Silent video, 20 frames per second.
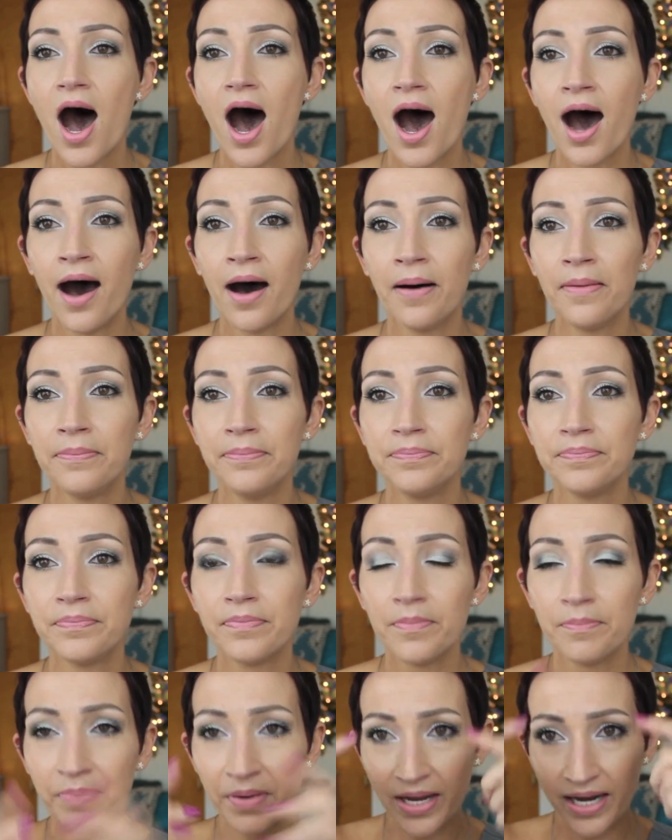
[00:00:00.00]
Um,
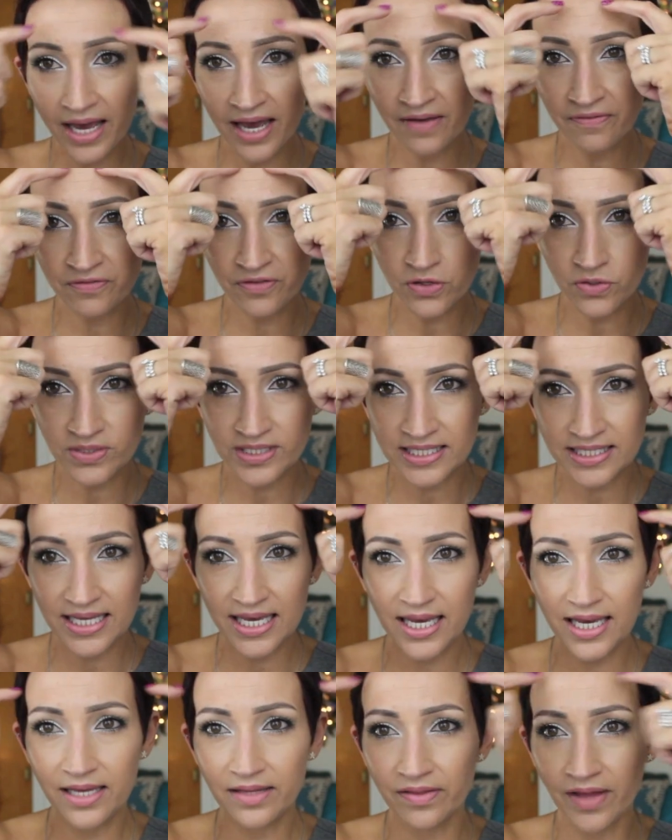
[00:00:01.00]
but if you
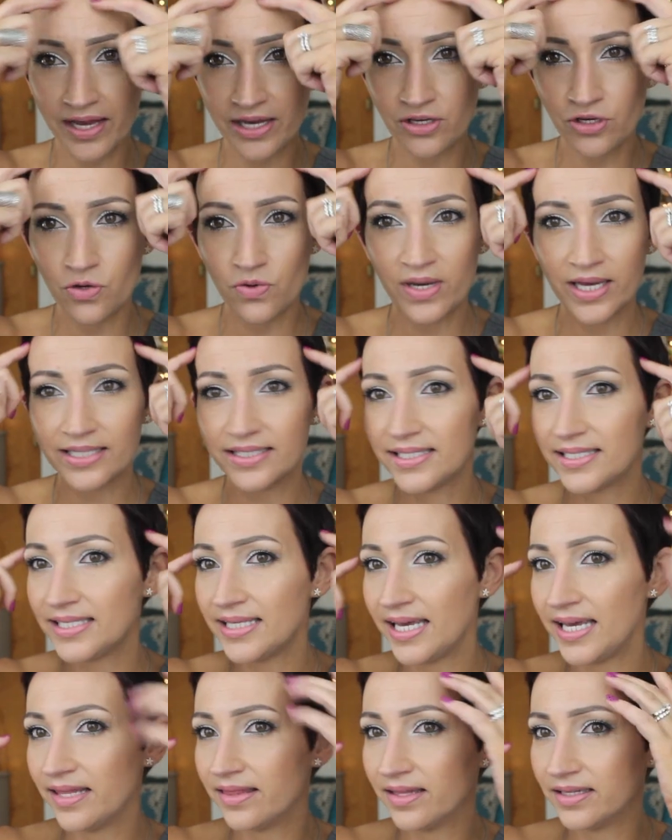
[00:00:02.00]
see, like you can
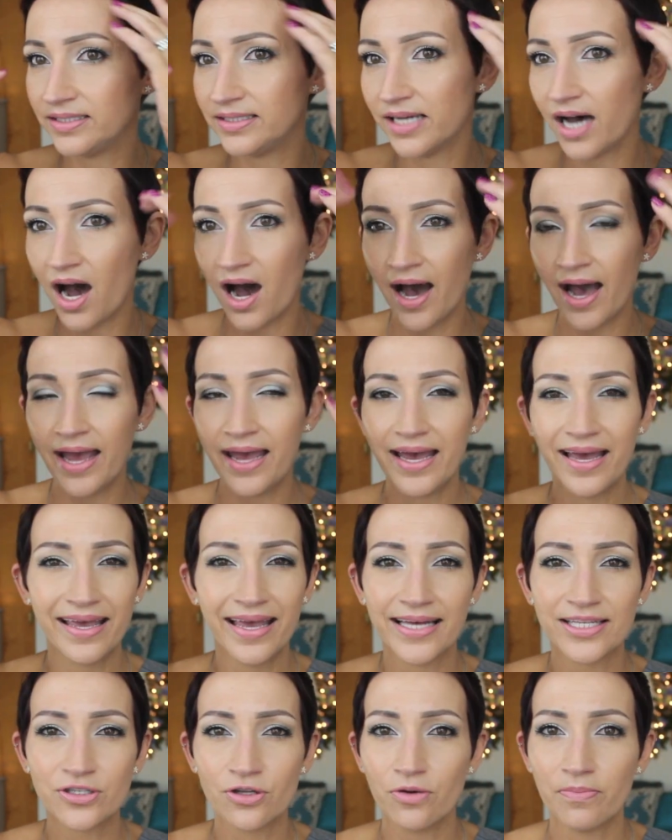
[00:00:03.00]
see the dye, it
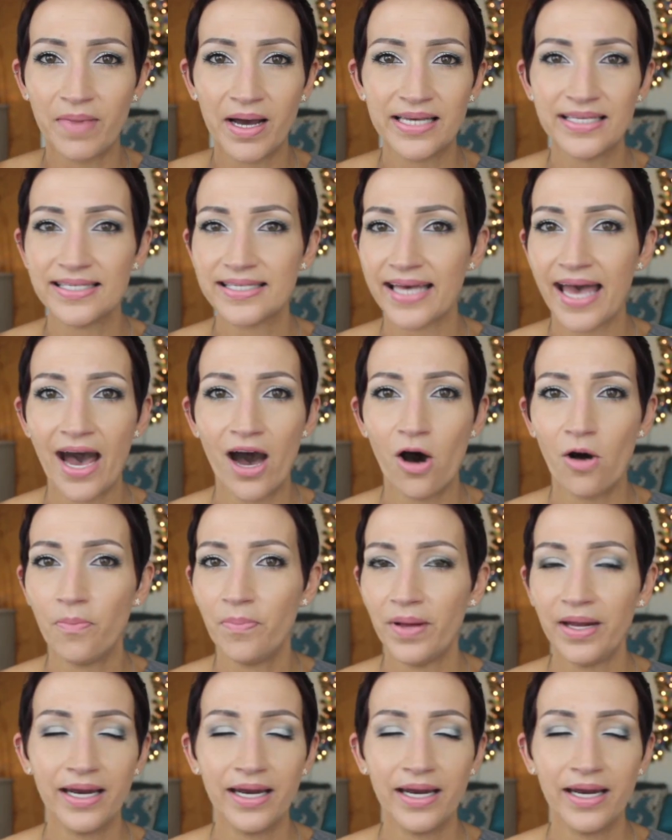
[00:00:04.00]
gets on my scalp.